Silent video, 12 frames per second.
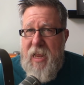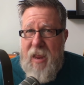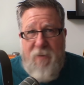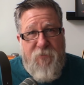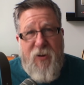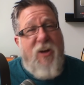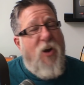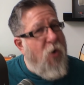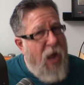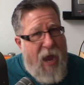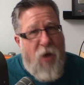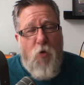and figured out
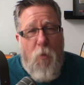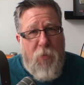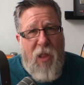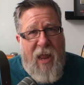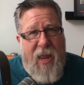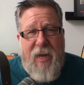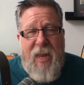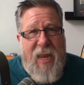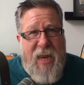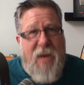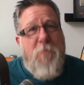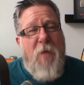how to apply it
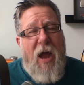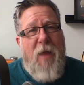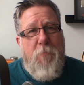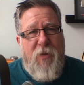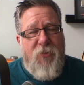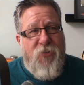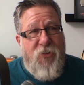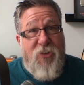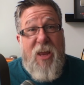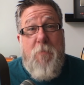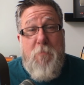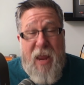in my business
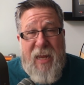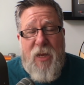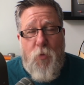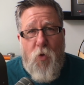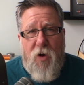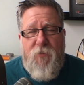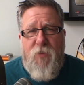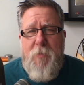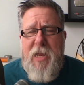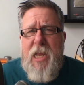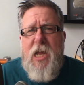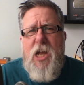and make it work for me.